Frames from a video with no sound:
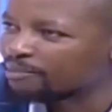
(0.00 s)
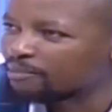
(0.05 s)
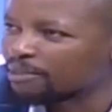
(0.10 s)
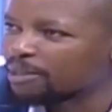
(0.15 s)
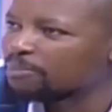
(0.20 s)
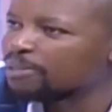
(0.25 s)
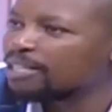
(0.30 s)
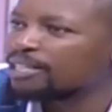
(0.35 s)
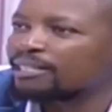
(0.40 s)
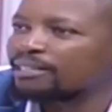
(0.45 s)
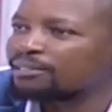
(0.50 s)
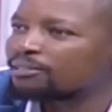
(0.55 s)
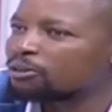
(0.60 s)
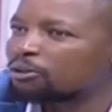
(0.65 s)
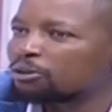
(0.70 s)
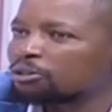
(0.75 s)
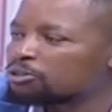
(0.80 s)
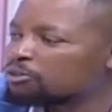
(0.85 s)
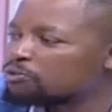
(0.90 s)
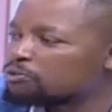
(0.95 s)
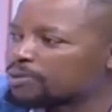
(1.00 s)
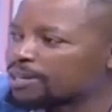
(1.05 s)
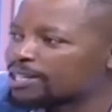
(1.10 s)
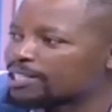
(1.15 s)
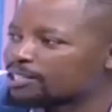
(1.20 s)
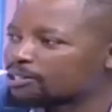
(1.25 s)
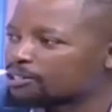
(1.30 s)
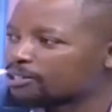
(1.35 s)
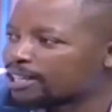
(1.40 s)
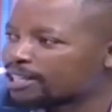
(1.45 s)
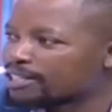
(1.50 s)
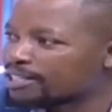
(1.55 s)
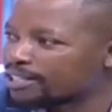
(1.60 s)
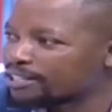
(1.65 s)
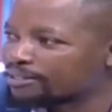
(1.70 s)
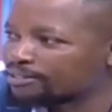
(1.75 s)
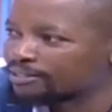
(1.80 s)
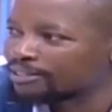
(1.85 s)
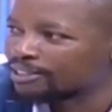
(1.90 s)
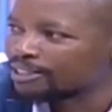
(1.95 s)
Yes. Maybe coats of paint and other
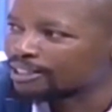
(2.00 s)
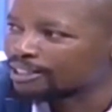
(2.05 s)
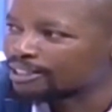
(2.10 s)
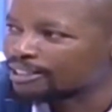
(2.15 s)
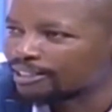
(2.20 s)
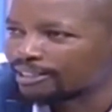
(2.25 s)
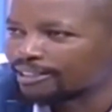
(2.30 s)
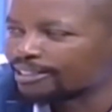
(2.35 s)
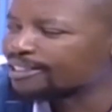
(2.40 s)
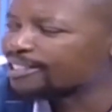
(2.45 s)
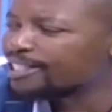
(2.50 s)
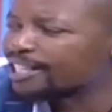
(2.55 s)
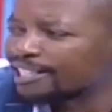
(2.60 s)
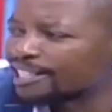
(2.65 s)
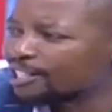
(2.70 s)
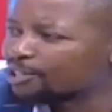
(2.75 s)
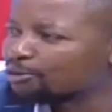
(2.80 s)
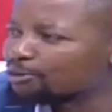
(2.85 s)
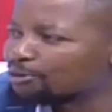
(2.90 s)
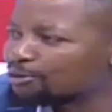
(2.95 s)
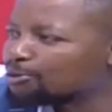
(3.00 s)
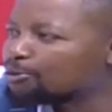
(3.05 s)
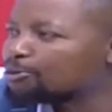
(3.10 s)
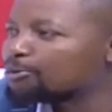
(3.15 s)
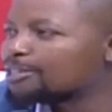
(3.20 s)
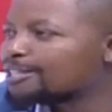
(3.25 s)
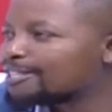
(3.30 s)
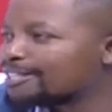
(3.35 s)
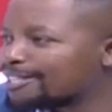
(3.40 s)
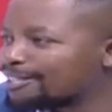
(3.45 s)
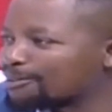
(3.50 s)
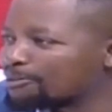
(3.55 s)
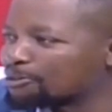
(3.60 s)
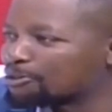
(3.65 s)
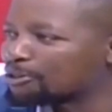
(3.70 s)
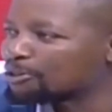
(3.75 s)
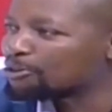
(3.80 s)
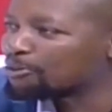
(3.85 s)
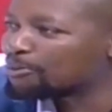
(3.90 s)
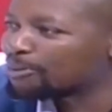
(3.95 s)
stuff. Okay. Just like you do with with
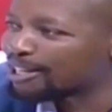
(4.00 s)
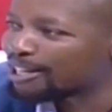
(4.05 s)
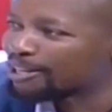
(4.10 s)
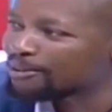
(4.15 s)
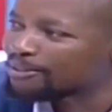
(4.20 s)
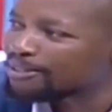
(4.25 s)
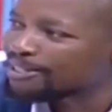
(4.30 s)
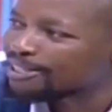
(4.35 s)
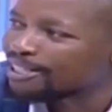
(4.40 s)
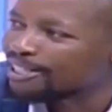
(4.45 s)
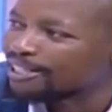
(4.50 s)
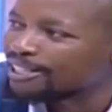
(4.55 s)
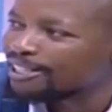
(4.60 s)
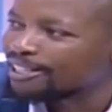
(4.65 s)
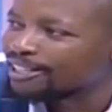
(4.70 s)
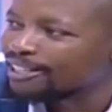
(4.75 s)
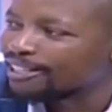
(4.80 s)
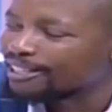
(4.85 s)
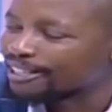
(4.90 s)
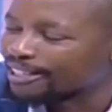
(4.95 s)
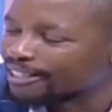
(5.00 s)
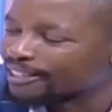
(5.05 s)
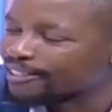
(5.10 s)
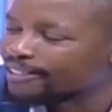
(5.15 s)
your normal house. Yes. Yeah.